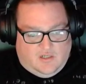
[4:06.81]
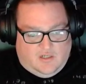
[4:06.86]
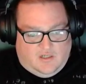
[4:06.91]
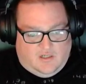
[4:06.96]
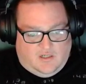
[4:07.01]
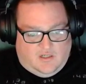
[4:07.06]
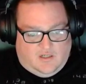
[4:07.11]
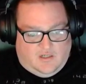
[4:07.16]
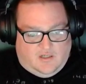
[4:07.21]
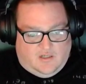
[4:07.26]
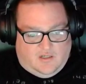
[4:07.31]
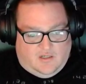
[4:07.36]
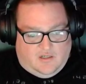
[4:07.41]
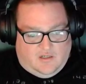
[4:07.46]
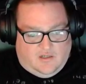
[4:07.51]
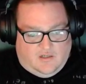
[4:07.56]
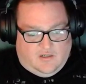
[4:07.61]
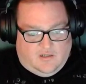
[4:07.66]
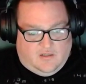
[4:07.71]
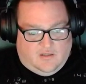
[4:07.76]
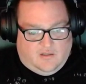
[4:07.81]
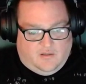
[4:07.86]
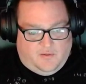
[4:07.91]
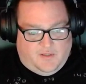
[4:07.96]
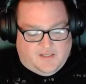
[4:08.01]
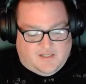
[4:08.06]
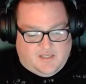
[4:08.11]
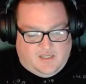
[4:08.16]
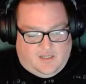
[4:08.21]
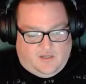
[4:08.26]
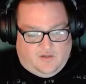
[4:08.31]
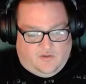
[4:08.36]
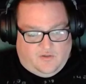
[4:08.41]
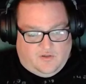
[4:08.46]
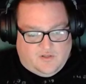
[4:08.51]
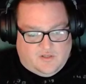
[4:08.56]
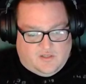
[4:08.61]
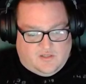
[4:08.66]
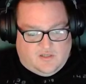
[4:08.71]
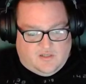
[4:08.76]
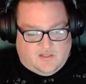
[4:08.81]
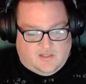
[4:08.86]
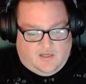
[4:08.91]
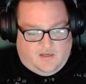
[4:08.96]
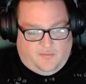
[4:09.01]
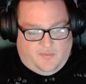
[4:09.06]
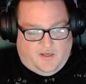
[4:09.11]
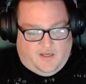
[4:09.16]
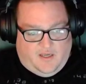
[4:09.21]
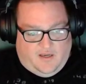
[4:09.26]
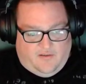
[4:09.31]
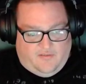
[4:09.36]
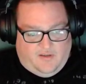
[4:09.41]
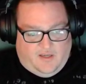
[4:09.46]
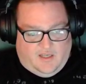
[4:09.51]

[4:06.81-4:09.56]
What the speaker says: Let me see. Does anybody have